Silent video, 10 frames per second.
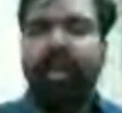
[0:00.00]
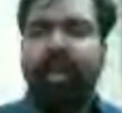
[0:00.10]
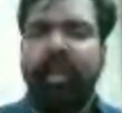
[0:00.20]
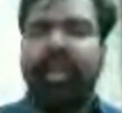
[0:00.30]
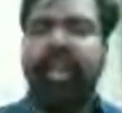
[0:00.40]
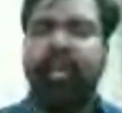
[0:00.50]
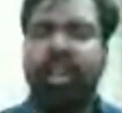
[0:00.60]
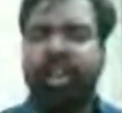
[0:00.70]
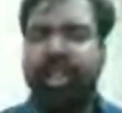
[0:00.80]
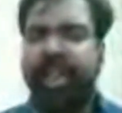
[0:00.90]
the name is
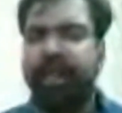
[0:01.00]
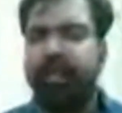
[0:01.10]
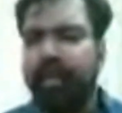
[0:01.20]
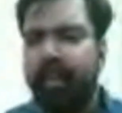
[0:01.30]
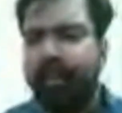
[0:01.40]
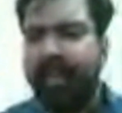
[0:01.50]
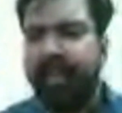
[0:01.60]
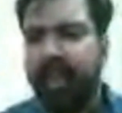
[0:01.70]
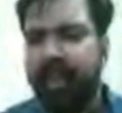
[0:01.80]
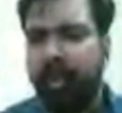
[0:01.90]
shame, Preeti
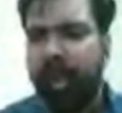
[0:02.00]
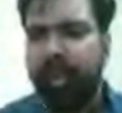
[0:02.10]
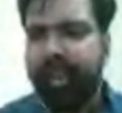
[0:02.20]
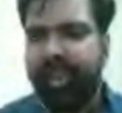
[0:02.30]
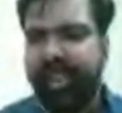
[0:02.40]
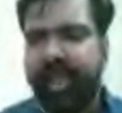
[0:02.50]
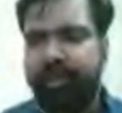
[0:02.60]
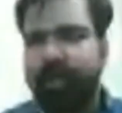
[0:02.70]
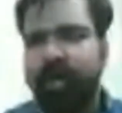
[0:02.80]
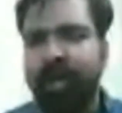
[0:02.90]
Agarwalji, shame.
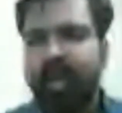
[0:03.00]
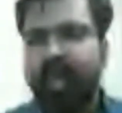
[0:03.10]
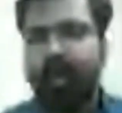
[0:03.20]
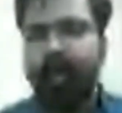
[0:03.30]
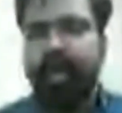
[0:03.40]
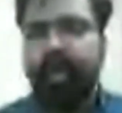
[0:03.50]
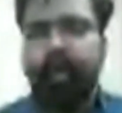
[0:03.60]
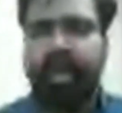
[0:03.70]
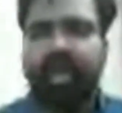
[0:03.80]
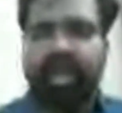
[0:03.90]
We
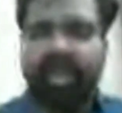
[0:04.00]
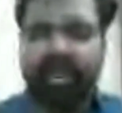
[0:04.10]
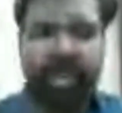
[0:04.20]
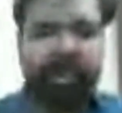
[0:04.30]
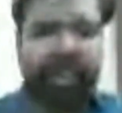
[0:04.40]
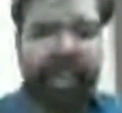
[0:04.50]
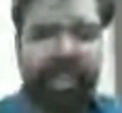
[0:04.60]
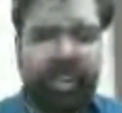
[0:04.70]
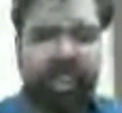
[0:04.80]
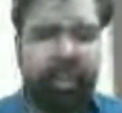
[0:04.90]
are discussing Midnight
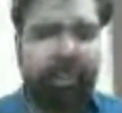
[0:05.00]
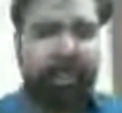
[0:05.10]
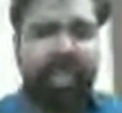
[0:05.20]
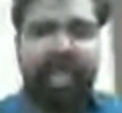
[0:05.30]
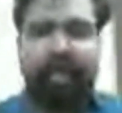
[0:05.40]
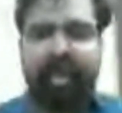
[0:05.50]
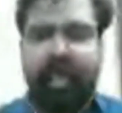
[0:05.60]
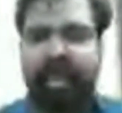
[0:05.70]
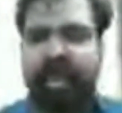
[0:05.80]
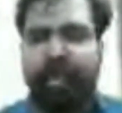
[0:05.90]
Children, but then I'm
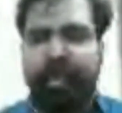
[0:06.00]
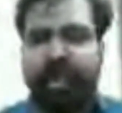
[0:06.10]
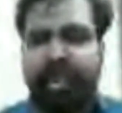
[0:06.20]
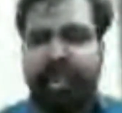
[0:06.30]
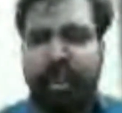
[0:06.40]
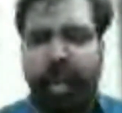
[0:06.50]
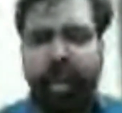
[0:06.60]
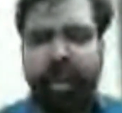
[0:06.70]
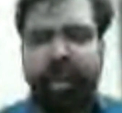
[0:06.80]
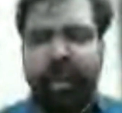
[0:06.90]
giving references on
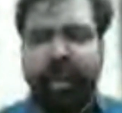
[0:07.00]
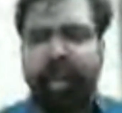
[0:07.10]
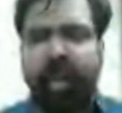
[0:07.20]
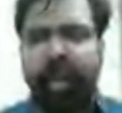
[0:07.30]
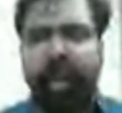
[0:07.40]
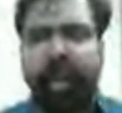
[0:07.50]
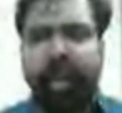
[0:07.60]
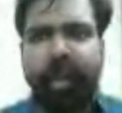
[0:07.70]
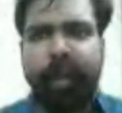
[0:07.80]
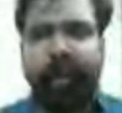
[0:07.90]

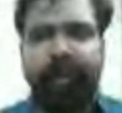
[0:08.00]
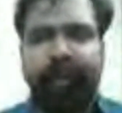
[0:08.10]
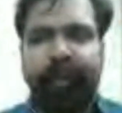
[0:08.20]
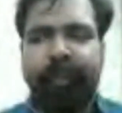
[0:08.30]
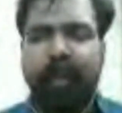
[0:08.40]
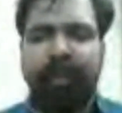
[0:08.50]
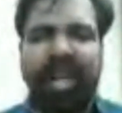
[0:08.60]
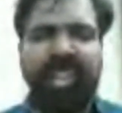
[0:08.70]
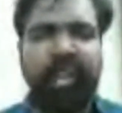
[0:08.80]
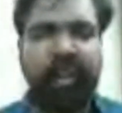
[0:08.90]
um,
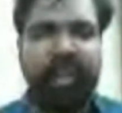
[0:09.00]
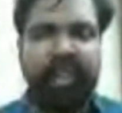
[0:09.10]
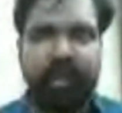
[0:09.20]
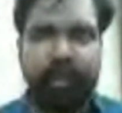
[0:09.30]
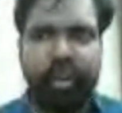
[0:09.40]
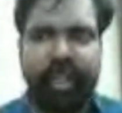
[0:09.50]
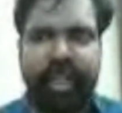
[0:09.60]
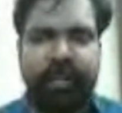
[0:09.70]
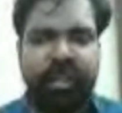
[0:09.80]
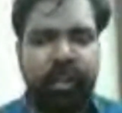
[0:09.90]
magic realism. So
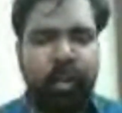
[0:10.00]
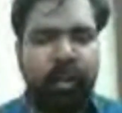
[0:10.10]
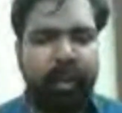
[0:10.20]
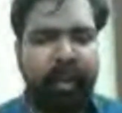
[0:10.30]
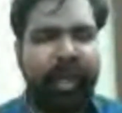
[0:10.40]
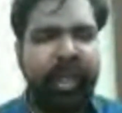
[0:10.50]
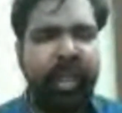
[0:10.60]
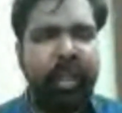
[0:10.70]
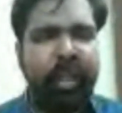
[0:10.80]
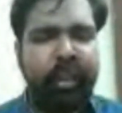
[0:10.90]
Shame is a novel by
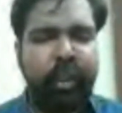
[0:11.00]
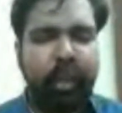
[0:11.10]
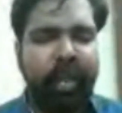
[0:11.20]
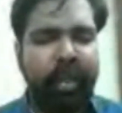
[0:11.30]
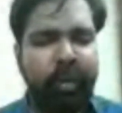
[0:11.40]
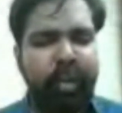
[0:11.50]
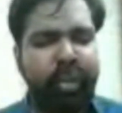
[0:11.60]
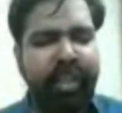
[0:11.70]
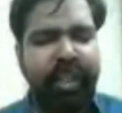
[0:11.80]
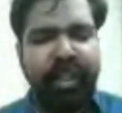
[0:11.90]
Salman
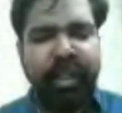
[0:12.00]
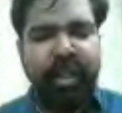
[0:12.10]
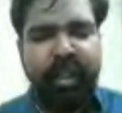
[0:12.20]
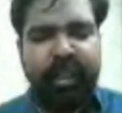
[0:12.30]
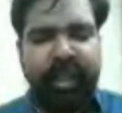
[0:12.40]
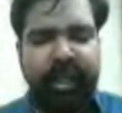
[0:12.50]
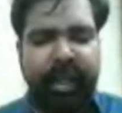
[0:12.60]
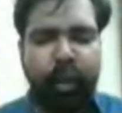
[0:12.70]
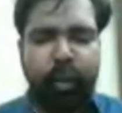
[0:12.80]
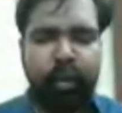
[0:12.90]
Rushdie. Then I
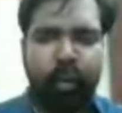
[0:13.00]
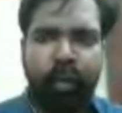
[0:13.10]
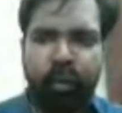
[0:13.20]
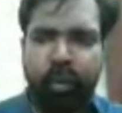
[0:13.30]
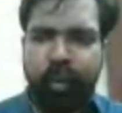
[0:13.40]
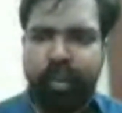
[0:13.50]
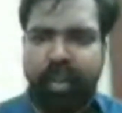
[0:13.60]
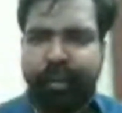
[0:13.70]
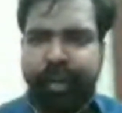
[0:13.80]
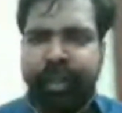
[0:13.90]
also was
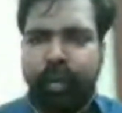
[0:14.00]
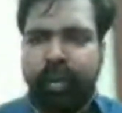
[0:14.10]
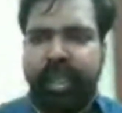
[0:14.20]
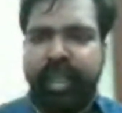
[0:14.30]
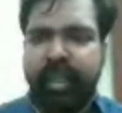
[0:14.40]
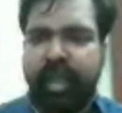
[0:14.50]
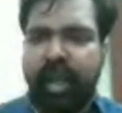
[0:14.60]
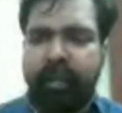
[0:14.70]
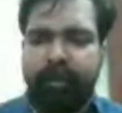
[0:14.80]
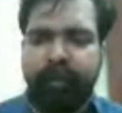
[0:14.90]
referring to Tin Drum